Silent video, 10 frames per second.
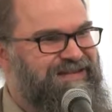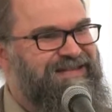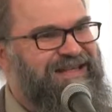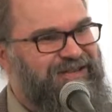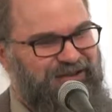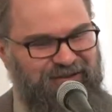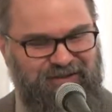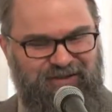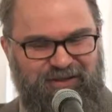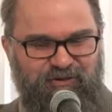
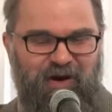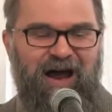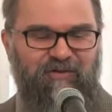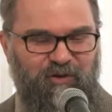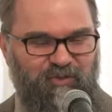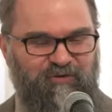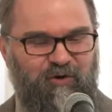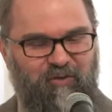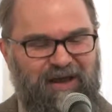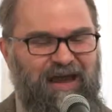distance to travel
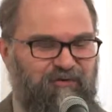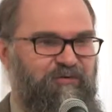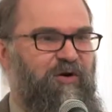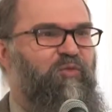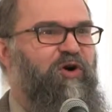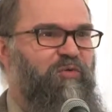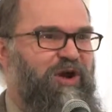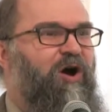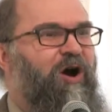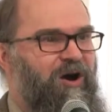before we get from where
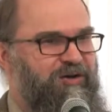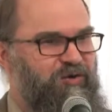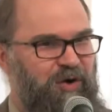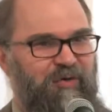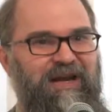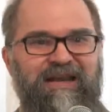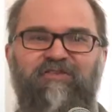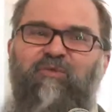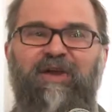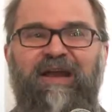we are to where we need
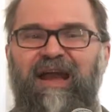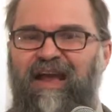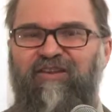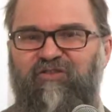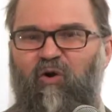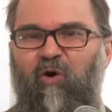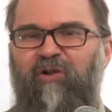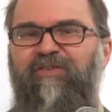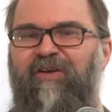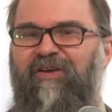to be, and it's
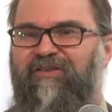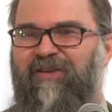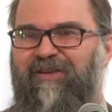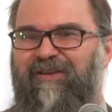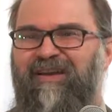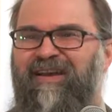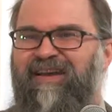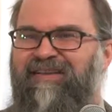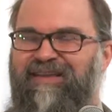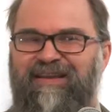all of
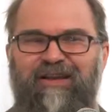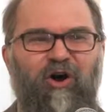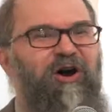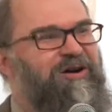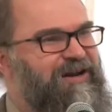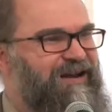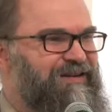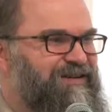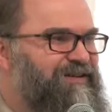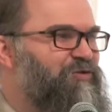the heart
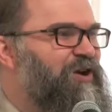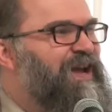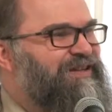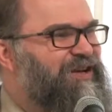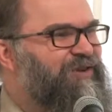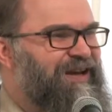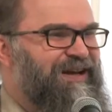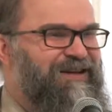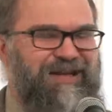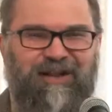and creativity
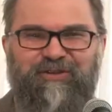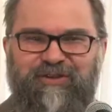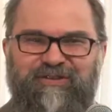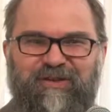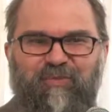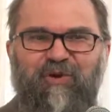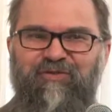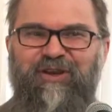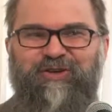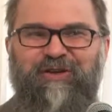and intelligence and
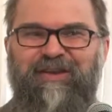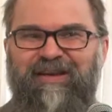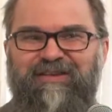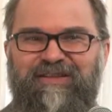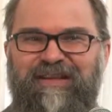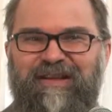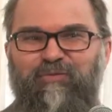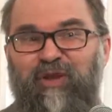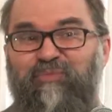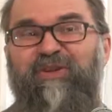motivation that I see in
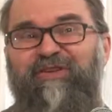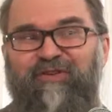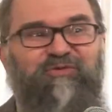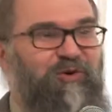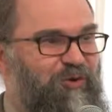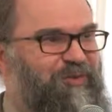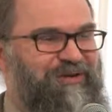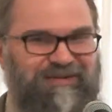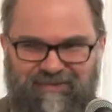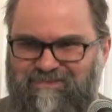people in this room
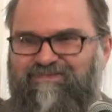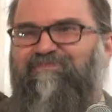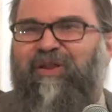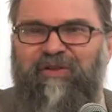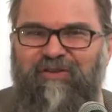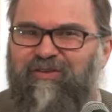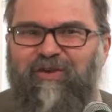and millions of